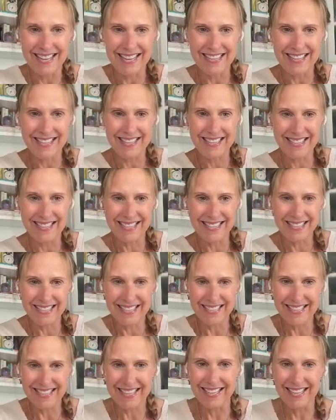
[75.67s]

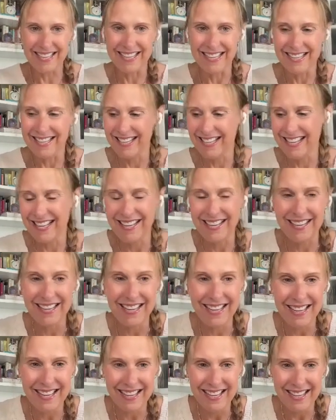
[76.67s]

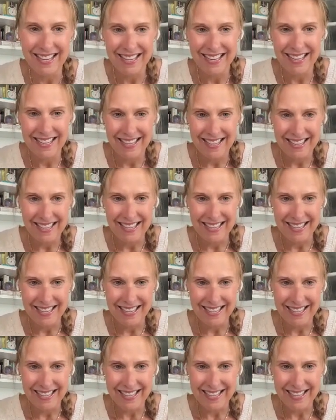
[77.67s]

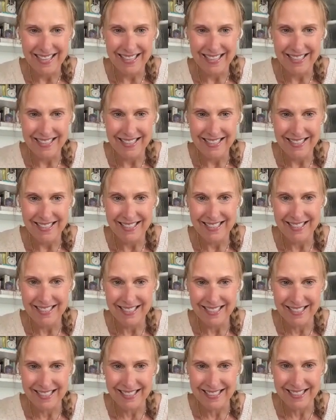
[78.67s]

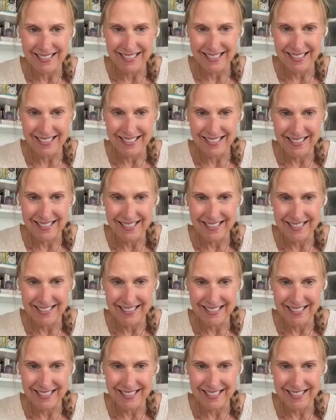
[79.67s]

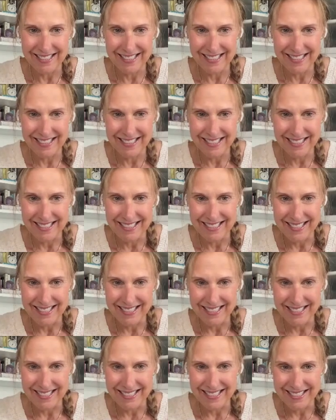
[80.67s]

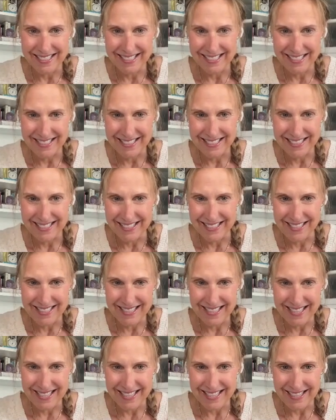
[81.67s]

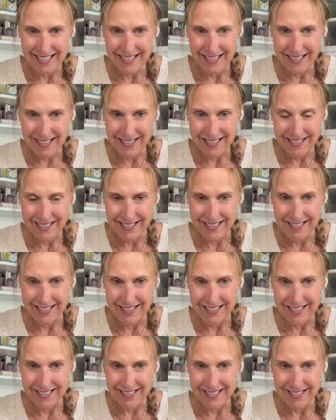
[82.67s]
No words are spoken by the person on screen.